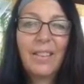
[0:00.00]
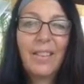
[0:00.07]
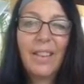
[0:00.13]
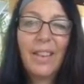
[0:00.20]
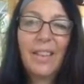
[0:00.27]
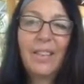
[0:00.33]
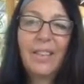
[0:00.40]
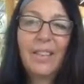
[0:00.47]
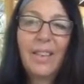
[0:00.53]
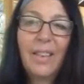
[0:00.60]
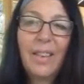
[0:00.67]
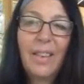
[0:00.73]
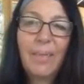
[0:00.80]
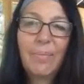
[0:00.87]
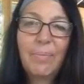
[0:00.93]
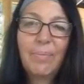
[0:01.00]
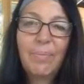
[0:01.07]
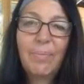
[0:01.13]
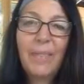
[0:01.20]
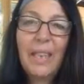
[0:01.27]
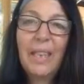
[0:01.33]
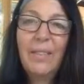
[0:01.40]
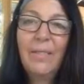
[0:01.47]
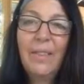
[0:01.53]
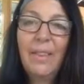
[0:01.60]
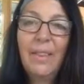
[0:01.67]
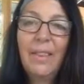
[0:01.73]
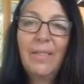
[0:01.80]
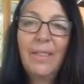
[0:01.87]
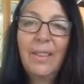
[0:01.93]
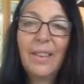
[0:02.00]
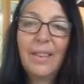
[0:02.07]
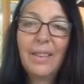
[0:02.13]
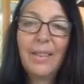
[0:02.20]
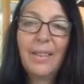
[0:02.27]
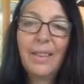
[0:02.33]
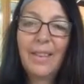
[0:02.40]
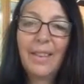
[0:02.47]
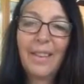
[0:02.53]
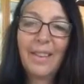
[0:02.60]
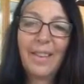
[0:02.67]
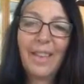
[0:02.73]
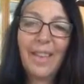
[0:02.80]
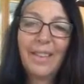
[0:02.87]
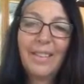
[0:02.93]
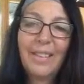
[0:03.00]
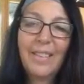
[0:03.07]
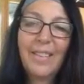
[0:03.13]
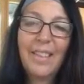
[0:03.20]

Okay, even if it doesn't look like that.